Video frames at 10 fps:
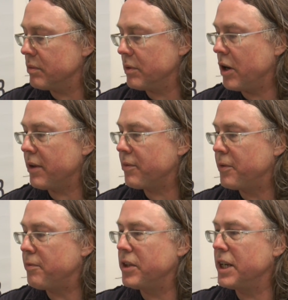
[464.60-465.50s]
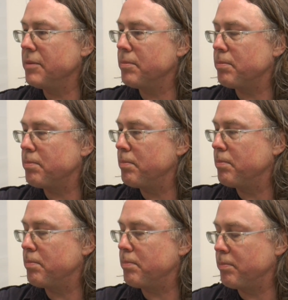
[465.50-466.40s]
like 15
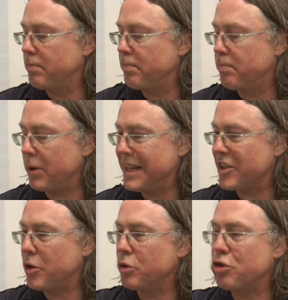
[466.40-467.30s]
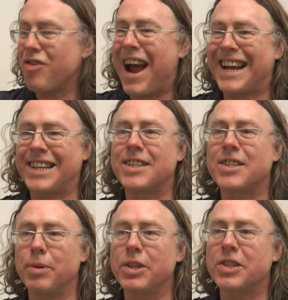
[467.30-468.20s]
political tracts
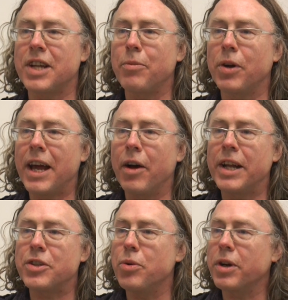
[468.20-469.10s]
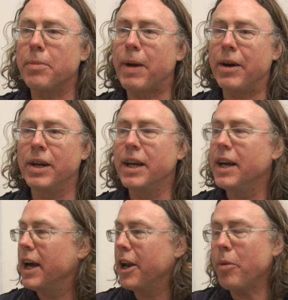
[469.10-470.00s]
to understand what the hell they're talking about.
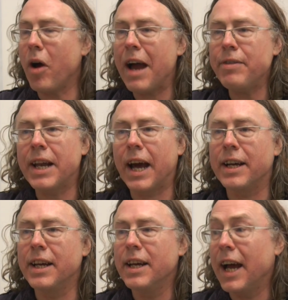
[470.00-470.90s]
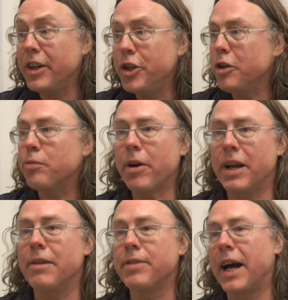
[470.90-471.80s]
And I'm not having that. And youth
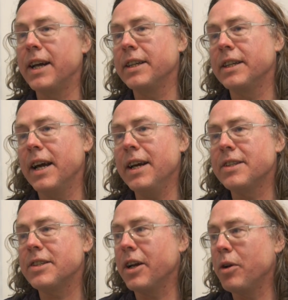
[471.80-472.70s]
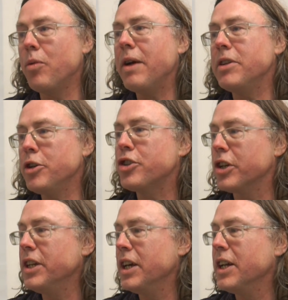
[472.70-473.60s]
won't have that. Yes? A
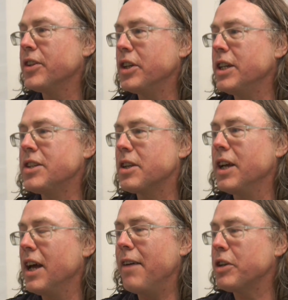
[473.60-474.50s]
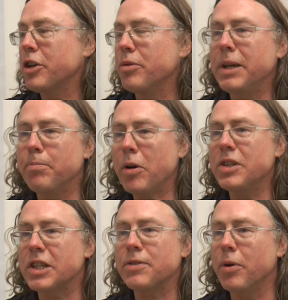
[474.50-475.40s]
revolution that you need to have a degree in
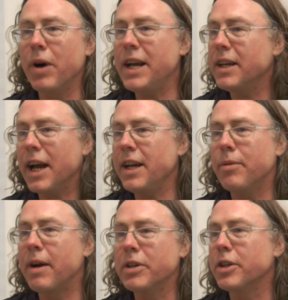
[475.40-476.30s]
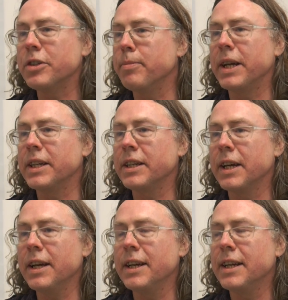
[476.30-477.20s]
politics for ain't a revolution, mate.
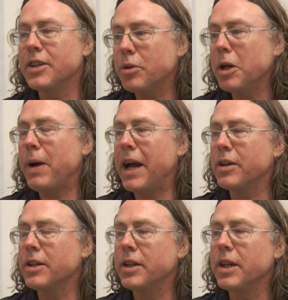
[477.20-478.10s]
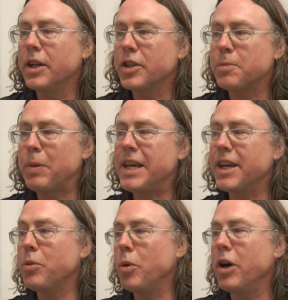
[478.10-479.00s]
Yeah? It's all about
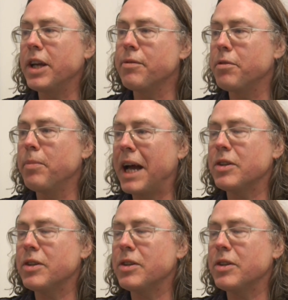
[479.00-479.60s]
speaking and working from